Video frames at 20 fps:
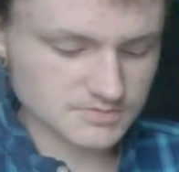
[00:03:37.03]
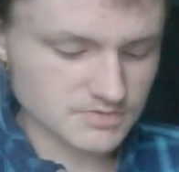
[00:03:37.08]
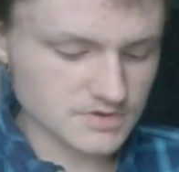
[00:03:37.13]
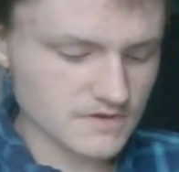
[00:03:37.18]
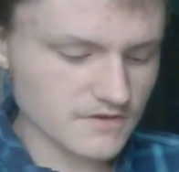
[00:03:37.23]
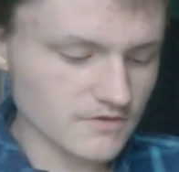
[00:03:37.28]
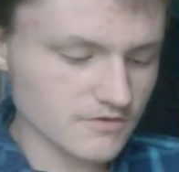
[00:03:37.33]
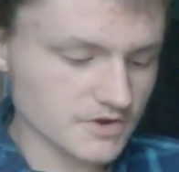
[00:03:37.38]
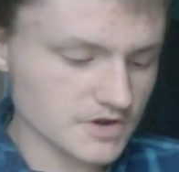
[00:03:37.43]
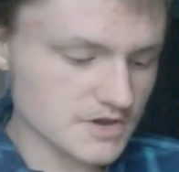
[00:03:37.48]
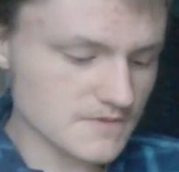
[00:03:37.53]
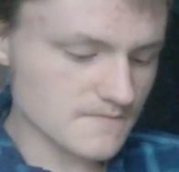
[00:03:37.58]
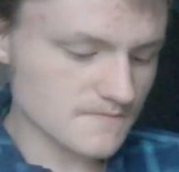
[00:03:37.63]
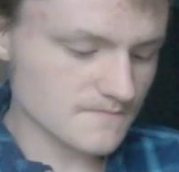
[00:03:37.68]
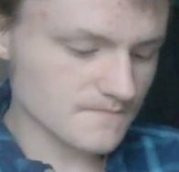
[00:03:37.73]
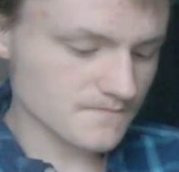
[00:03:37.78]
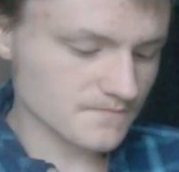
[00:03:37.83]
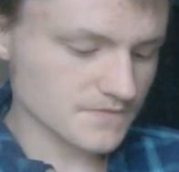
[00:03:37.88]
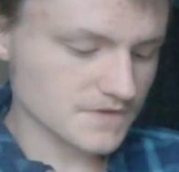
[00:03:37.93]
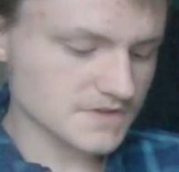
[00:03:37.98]
But either way,
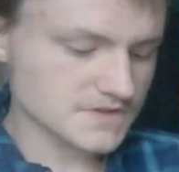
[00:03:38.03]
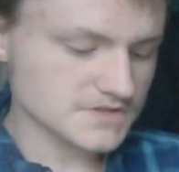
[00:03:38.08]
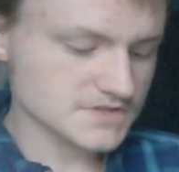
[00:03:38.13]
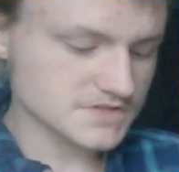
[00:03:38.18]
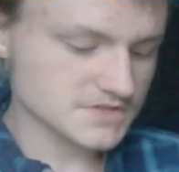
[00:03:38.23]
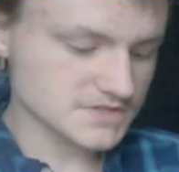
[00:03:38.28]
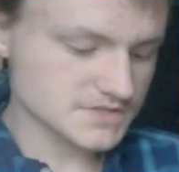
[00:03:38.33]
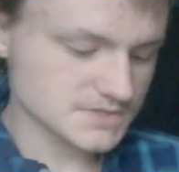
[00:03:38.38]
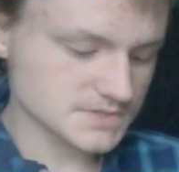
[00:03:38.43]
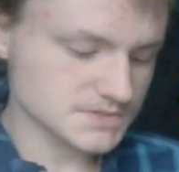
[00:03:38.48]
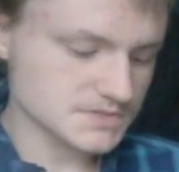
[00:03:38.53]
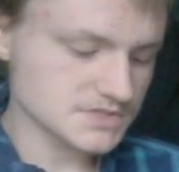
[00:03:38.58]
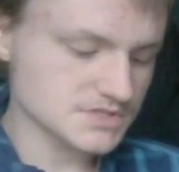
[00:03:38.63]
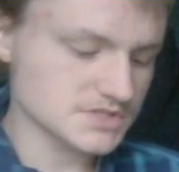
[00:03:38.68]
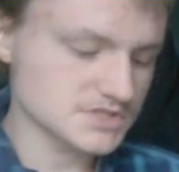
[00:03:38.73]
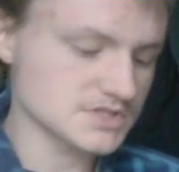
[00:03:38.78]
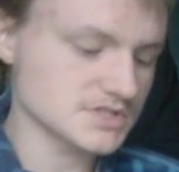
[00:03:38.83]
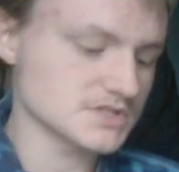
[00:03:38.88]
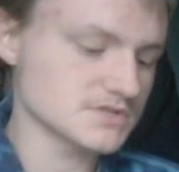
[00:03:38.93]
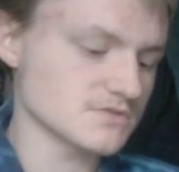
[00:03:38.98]
let's just
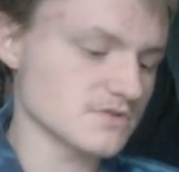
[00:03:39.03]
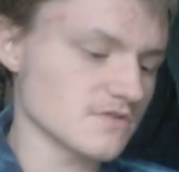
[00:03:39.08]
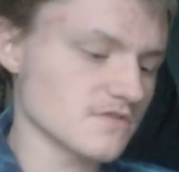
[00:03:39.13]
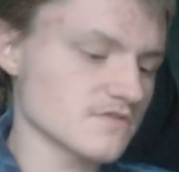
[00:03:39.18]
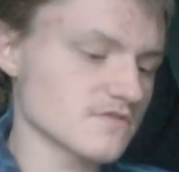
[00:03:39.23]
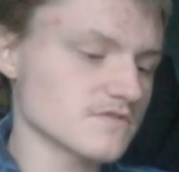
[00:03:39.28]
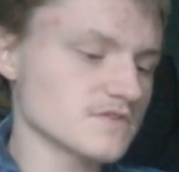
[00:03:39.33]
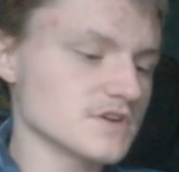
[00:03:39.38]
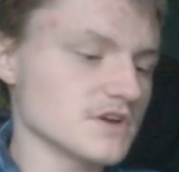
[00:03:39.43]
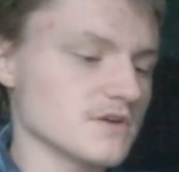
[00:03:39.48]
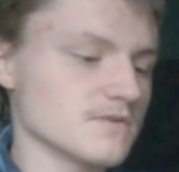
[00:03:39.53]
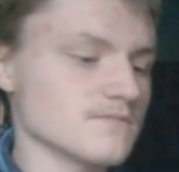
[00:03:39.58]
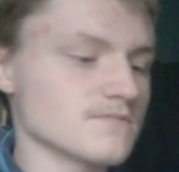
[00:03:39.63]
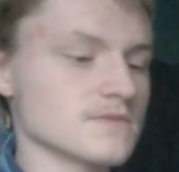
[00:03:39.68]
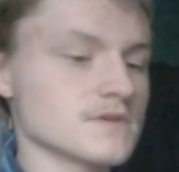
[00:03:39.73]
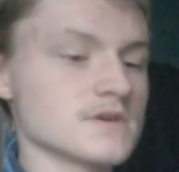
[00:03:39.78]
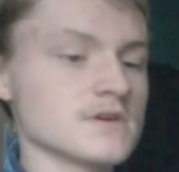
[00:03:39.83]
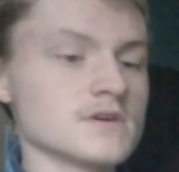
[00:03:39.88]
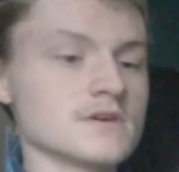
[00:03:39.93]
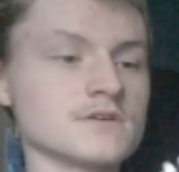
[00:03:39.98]
finish this off. Now,
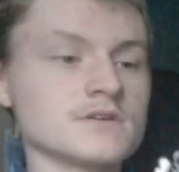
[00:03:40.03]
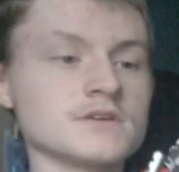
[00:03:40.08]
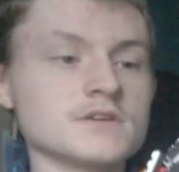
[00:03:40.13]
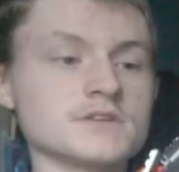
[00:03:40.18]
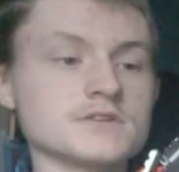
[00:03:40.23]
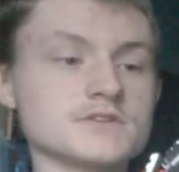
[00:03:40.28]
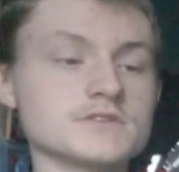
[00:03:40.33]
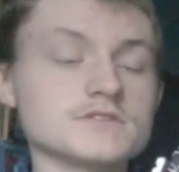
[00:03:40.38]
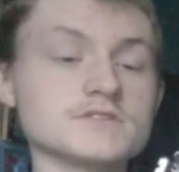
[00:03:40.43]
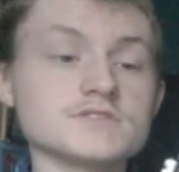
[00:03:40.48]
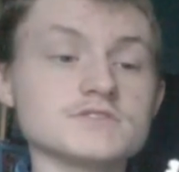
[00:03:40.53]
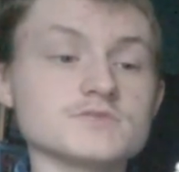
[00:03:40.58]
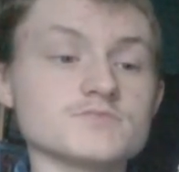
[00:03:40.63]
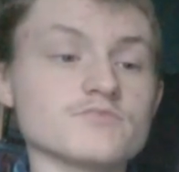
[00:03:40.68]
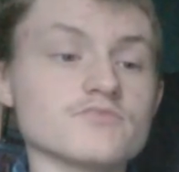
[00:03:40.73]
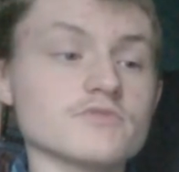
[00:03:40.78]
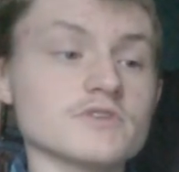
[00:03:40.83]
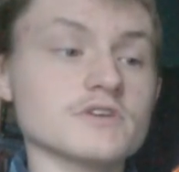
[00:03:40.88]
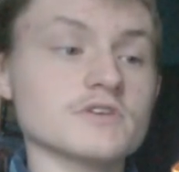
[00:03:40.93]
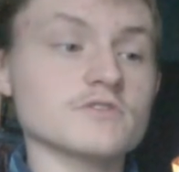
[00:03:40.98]
it does
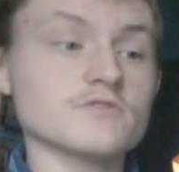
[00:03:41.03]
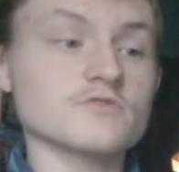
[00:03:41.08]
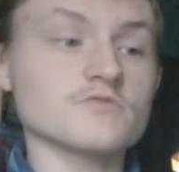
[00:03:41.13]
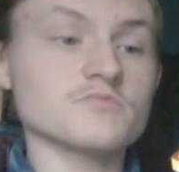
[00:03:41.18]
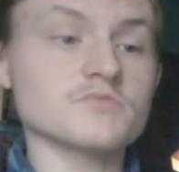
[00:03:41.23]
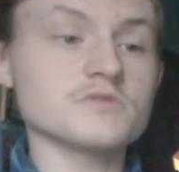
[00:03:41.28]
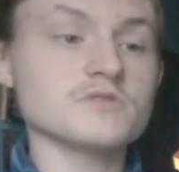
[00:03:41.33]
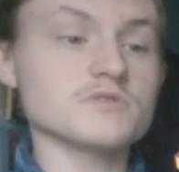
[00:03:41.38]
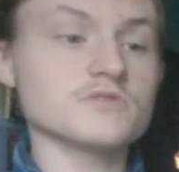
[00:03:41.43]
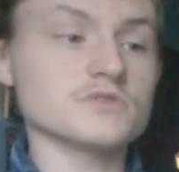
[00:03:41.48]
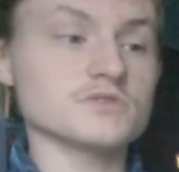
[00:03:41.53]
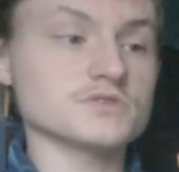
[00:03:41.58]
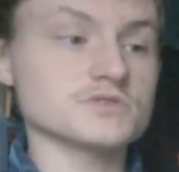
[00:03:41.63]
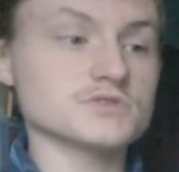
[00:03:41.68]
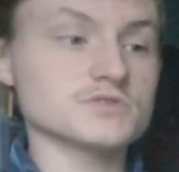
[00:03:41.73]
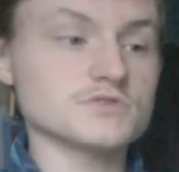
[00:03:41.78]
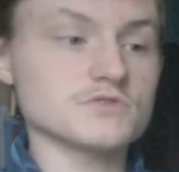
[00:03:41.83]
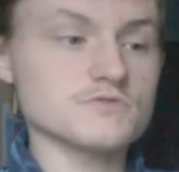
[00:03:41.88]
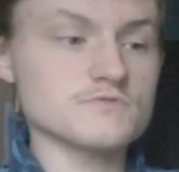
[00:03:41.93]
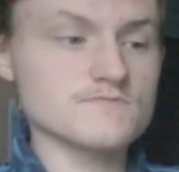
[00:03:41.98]
break open, like
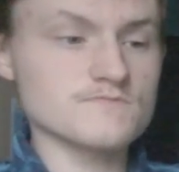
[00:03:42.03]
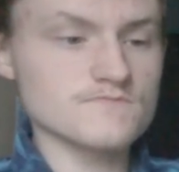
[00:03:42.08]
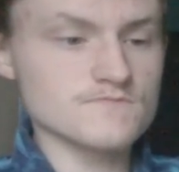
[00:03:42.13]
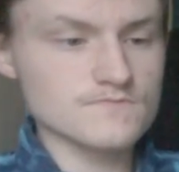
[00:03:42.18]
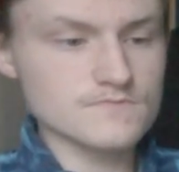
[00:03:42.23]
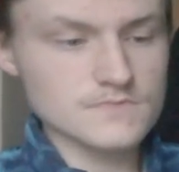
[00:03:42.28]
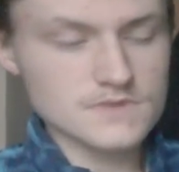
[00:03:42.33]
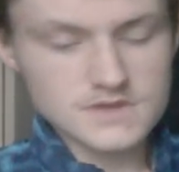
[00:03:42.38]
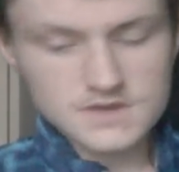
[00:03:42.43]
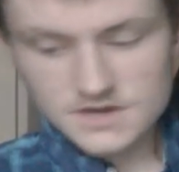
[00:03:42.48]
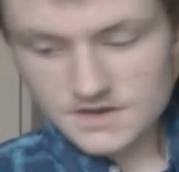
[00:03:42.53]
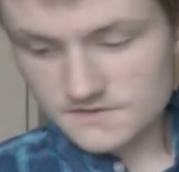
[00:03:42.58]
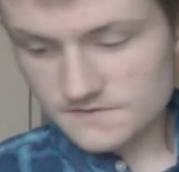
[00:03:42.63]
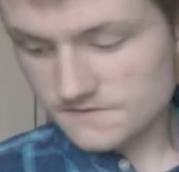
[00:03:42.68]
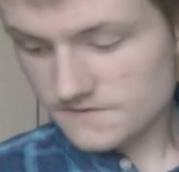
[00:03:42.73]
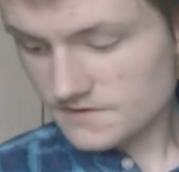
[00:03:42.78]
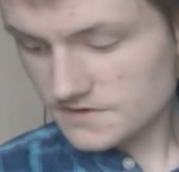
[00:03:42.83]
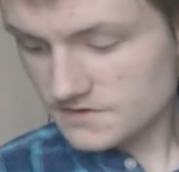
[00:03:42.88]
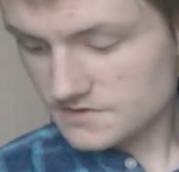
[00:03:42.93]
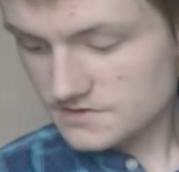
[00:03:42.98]
so. Now,
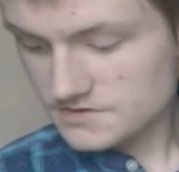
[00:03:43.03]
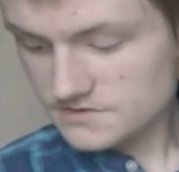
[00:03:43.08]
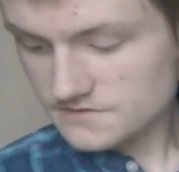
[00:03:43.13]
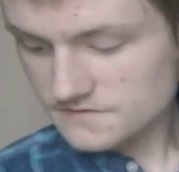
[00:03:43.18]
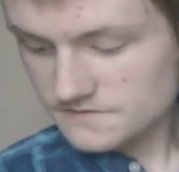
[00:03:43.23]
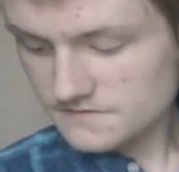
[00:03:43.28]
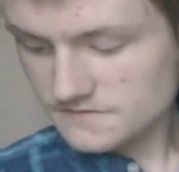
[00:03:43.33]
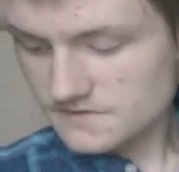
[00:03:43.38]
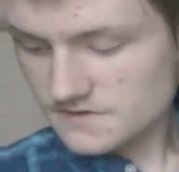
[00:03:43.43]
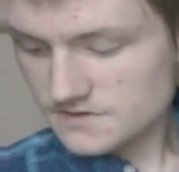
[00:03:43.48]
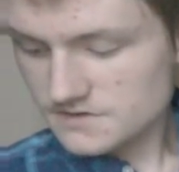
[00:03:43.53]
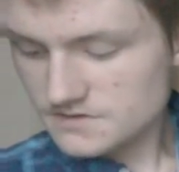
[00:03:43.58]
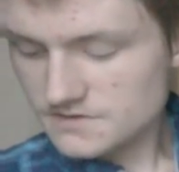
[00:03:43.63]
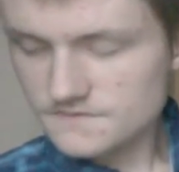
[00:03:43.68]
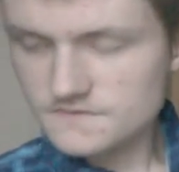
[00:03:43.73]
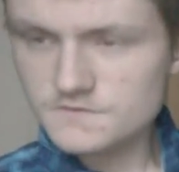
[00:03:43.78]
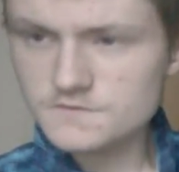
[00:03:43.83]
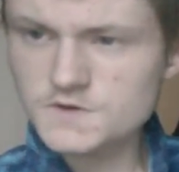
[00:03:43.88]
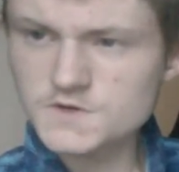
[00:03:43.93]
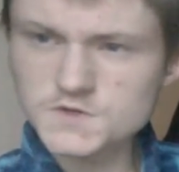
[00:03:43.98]
funny enough,
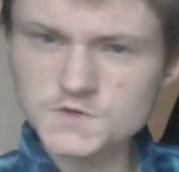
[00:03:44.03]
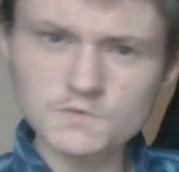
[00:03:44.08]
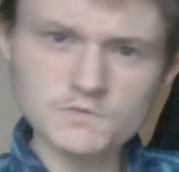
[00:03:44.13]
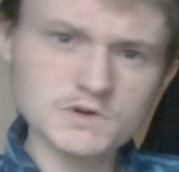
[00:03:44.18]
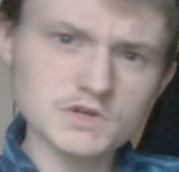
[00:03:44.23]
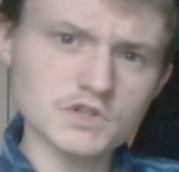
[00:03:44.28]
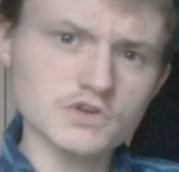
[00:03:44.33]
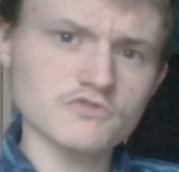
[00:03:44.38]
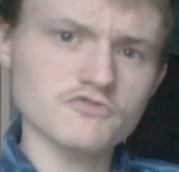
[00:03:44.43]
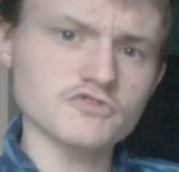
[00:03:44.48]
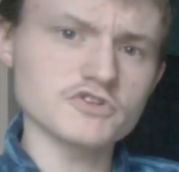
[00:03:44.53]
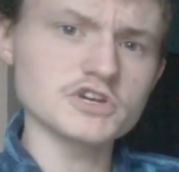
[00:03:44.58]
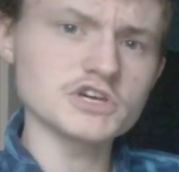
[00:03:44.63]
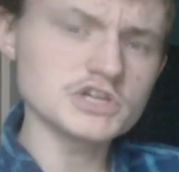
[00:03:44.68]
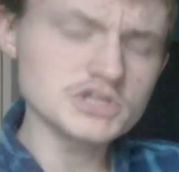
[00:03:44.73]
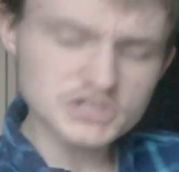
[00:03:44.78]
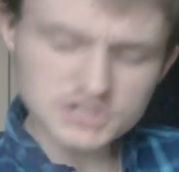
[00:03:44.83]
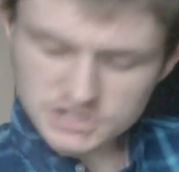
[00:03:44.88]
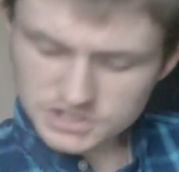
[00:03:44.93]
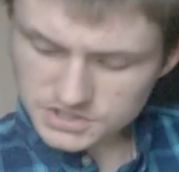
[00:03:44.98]
if you're wondering where the
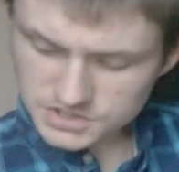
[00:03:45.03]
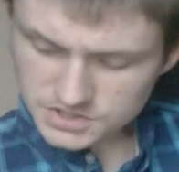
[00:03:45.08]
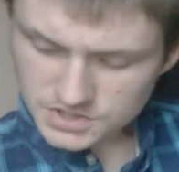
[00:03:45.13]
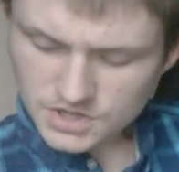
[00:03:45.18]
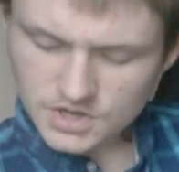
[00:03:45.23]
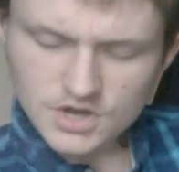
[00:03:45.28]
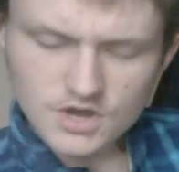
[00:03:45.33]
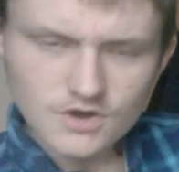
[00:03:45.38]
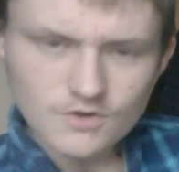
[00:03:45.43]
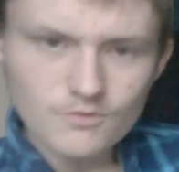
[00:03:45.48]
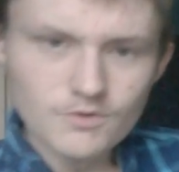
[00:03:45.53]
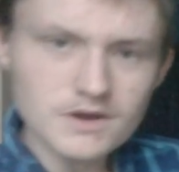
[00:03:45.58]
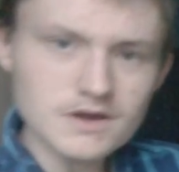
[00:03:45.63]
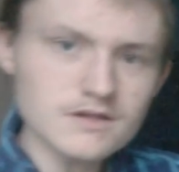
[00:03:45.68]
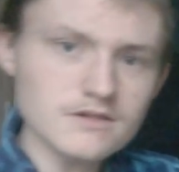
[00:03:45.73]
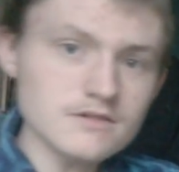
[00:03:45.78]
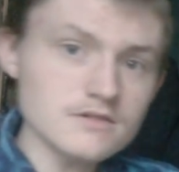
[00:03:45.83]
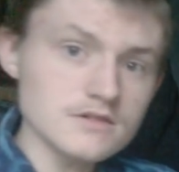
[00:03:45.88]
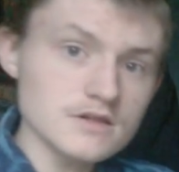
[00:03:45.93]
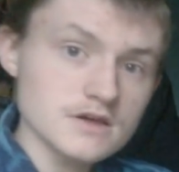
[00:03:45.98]
grenade is,
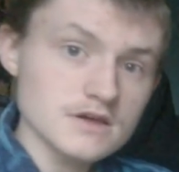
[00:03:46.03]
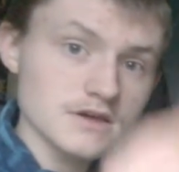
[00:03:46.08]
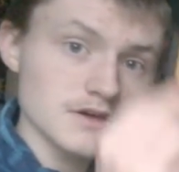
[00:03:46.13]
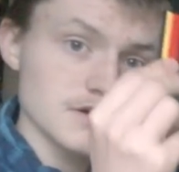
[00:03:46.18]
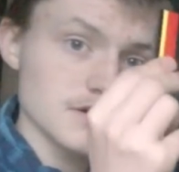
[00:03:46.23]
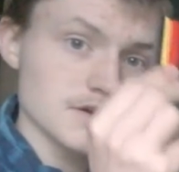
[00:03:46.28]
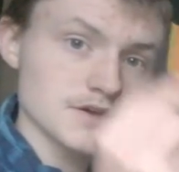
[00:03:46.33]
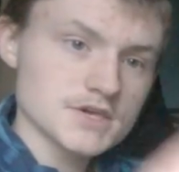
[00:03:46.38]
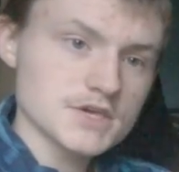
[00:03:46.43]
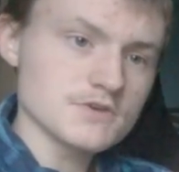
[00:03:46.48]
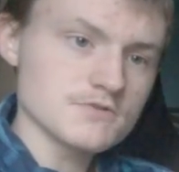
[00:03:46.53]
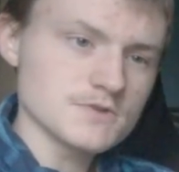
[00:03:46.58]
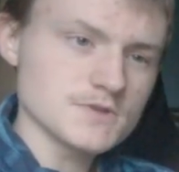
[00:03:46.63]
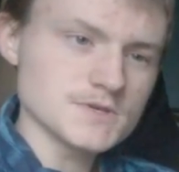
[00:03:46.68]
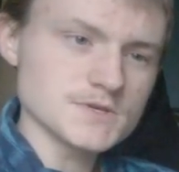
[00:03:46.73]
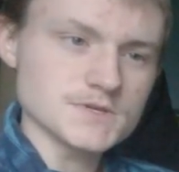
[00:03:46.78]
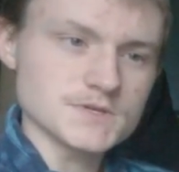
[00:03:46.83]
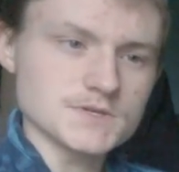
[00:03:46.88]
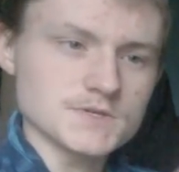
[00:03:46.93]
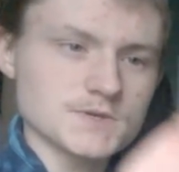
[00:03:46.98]
well, here it
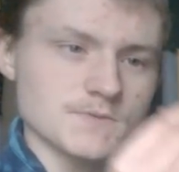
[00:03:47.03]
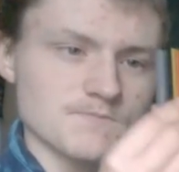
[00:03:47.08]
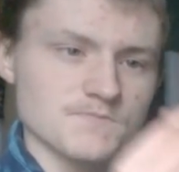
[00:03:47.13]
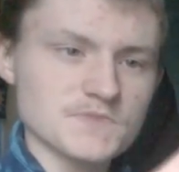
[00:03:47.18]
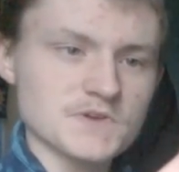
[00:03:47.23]
is.